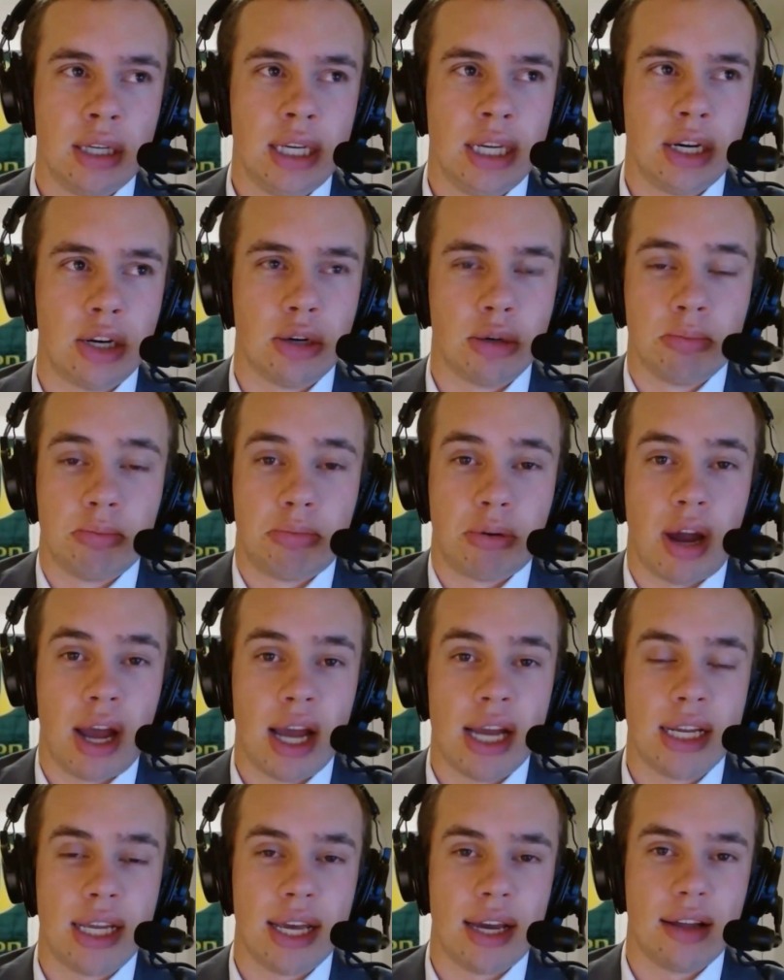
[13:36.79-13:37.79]
you know,
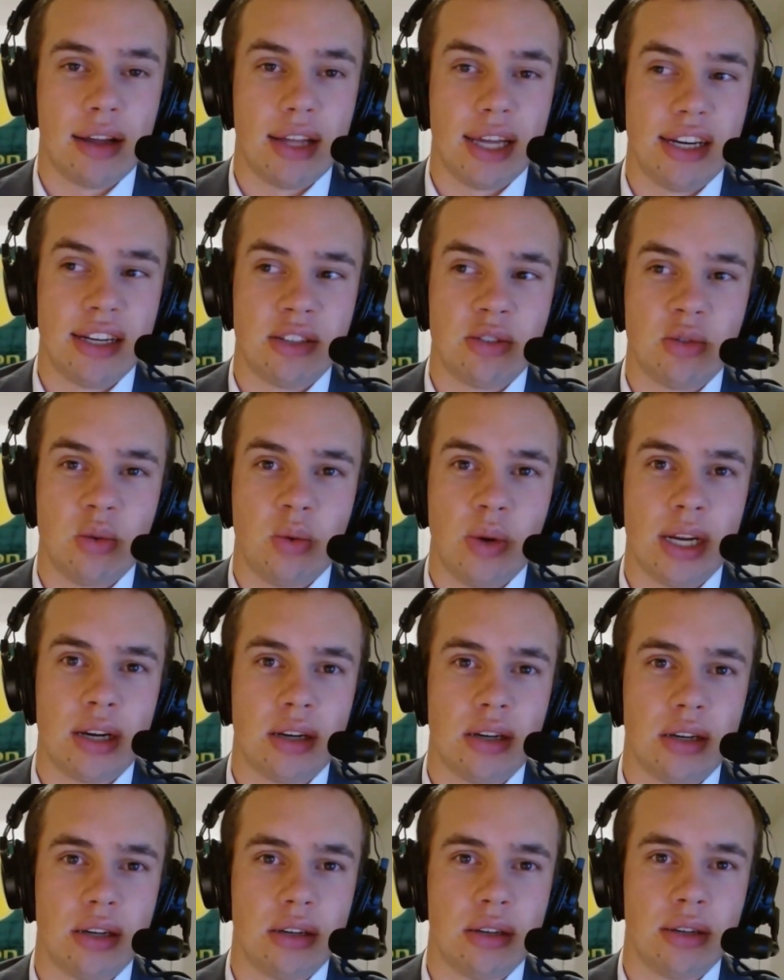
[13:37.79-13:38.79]
Brian Kelly and his
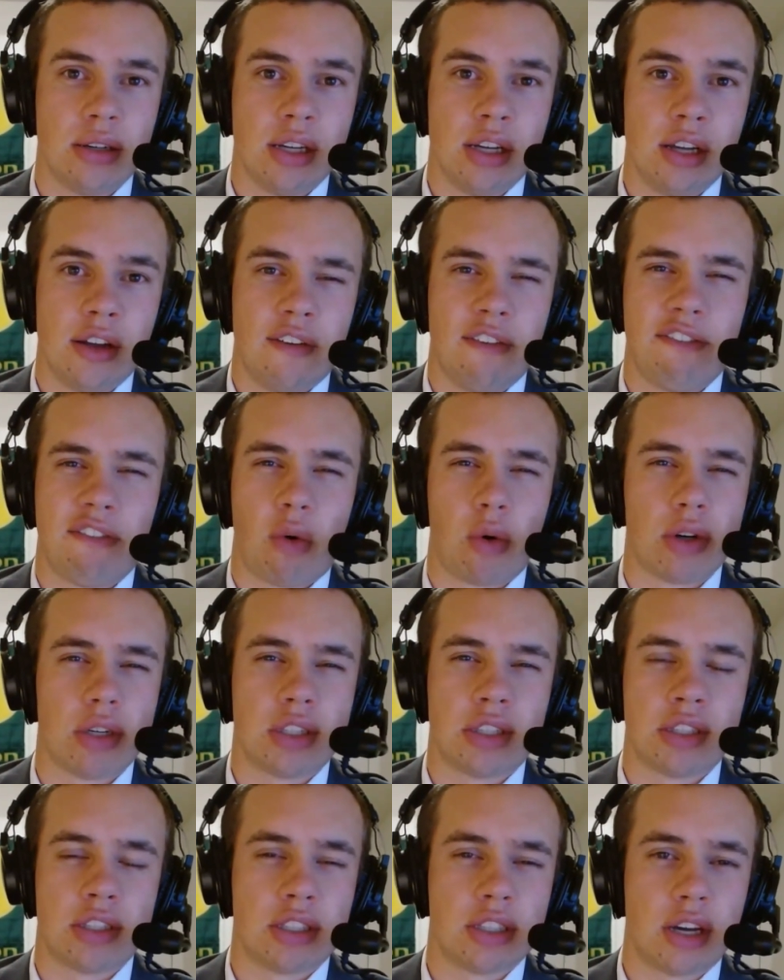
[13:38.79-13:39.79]
weird,
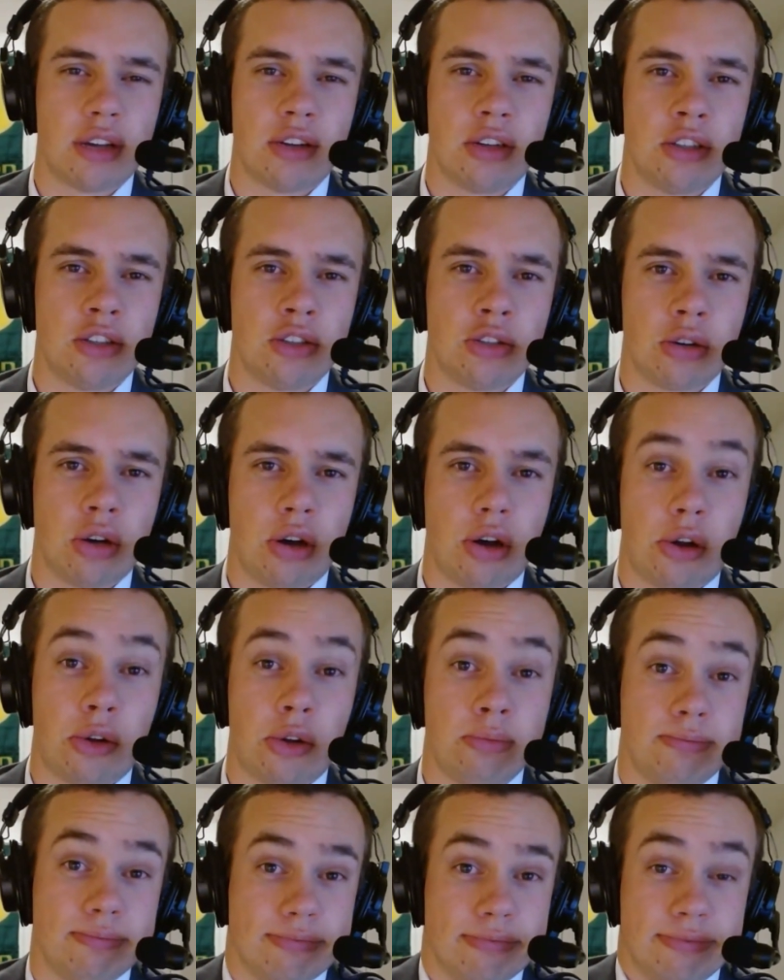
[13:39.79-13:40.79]
forced Southern drawl.